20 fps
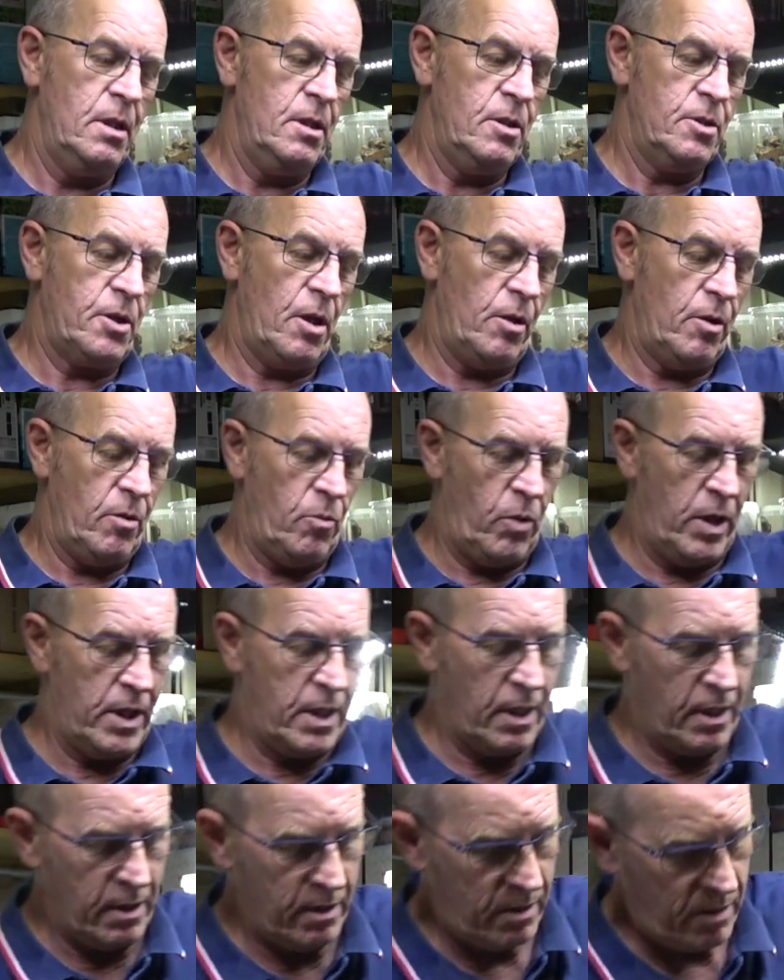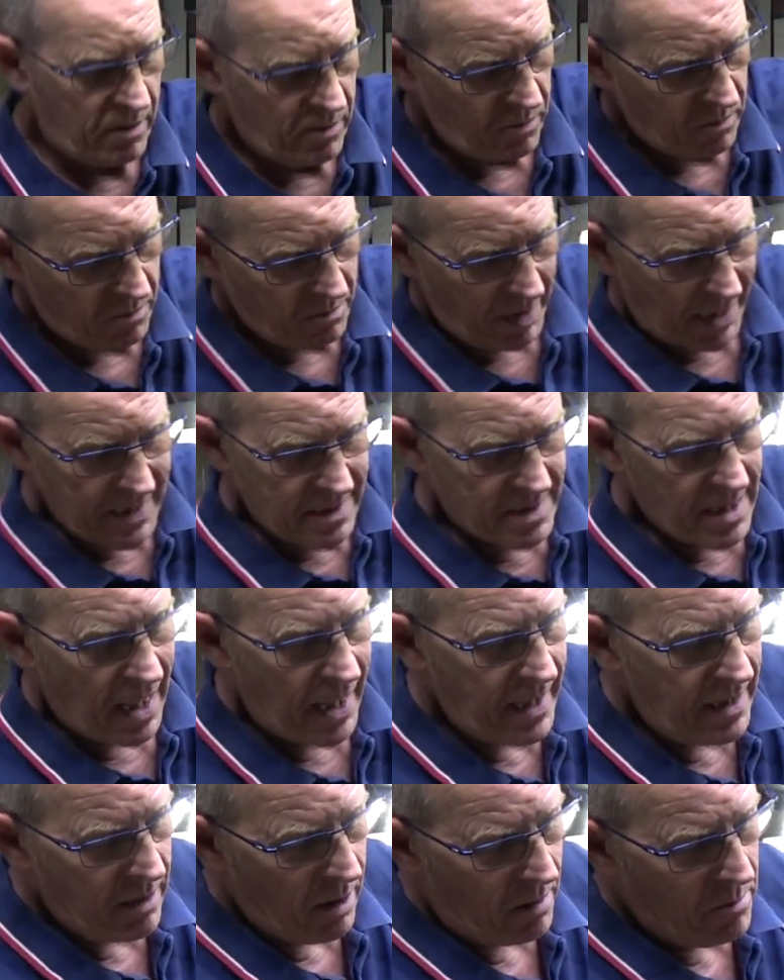so that we can
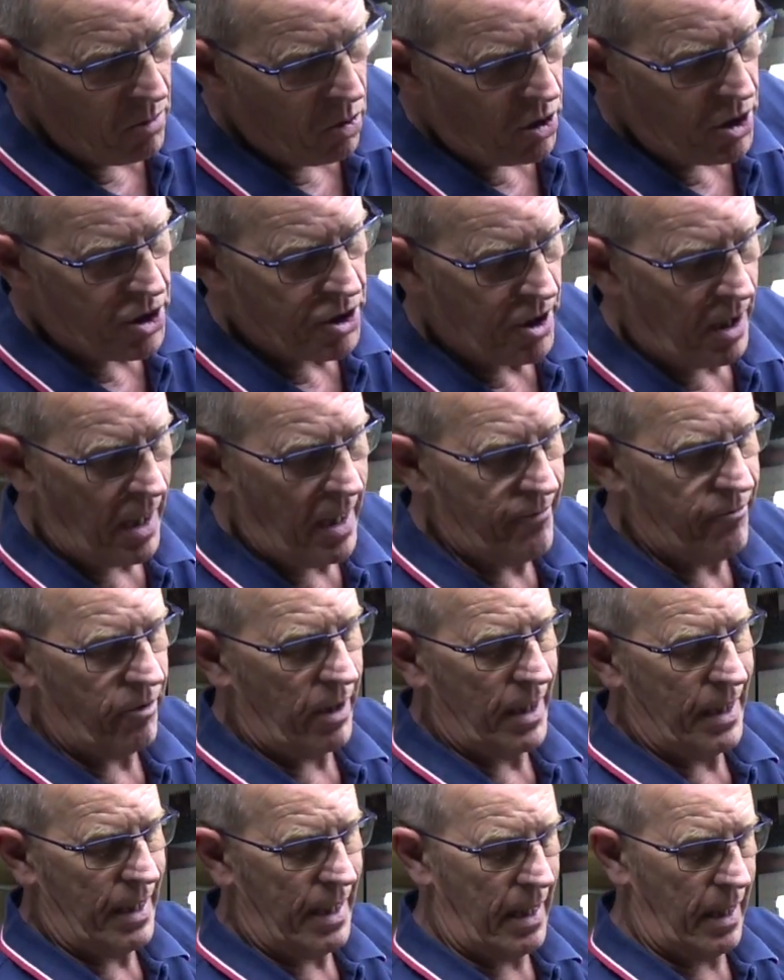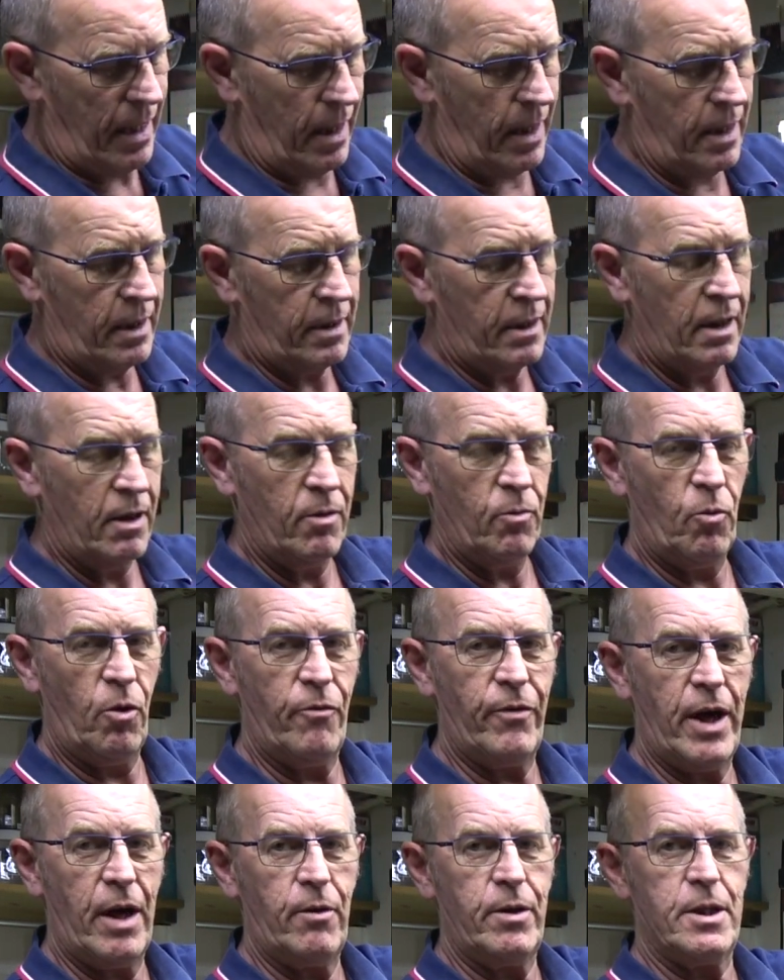maintain a moisture level in here
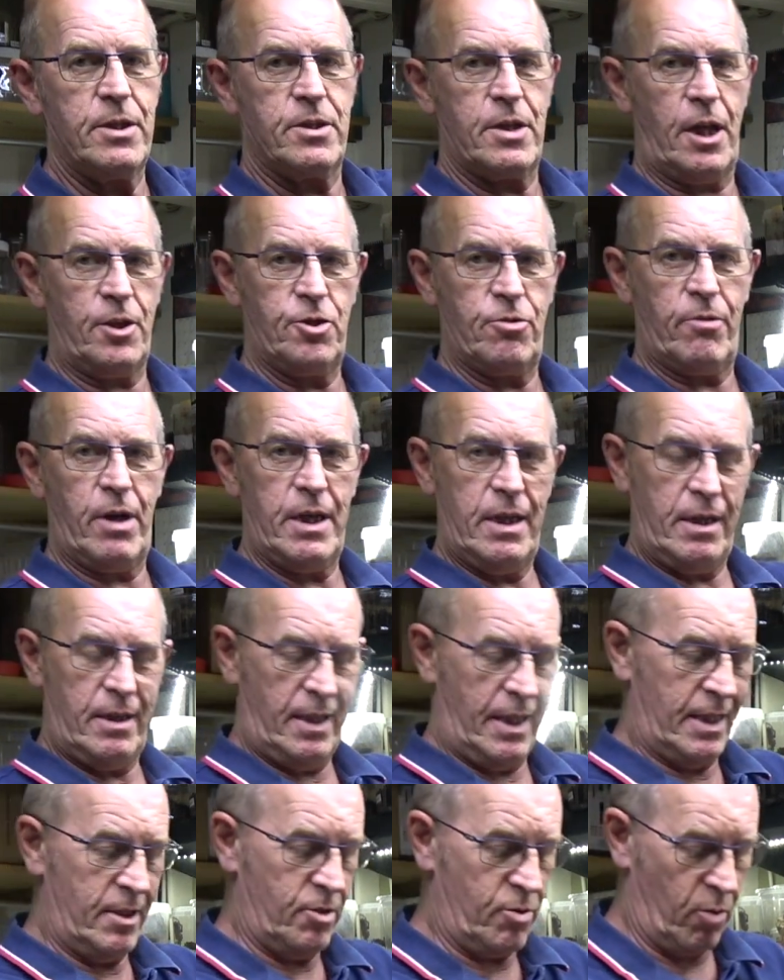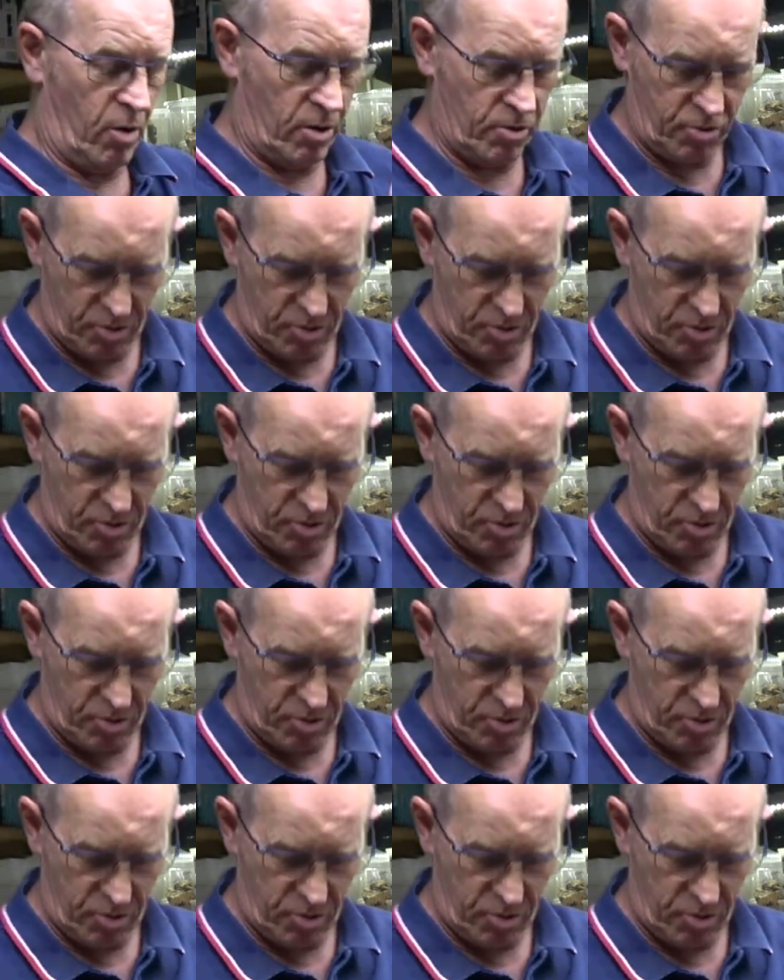without it saturating into our